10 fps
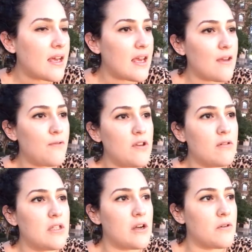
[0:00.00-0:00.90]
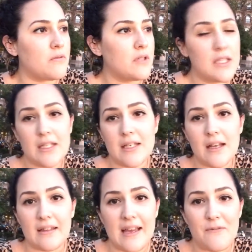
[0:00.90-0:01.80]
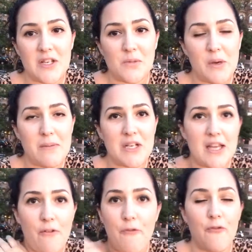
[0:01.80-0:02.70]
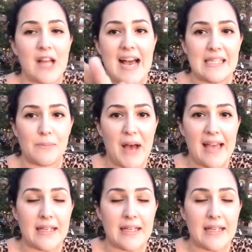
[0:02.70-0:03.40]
if you don't, life just pretty much like flies by.